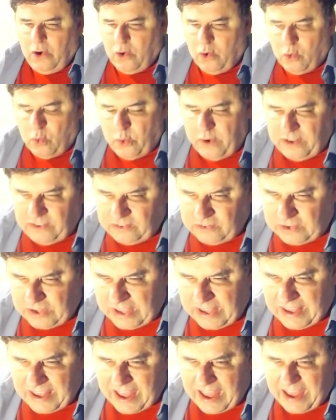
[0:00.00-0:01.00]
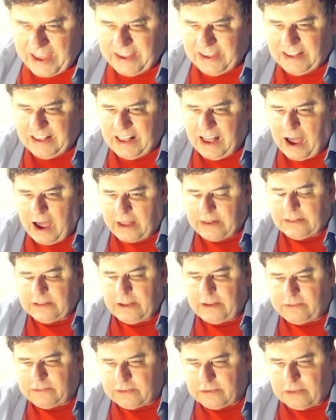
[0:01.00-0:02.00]
We see a
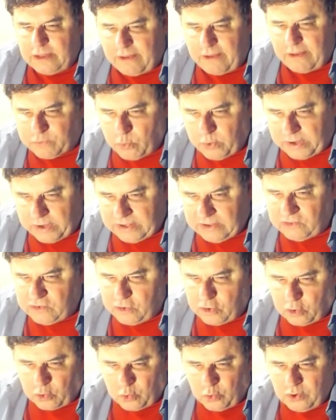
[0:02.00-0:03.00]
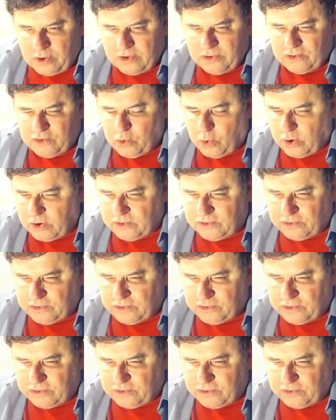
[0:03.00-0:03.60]
godless left-wing Jew, George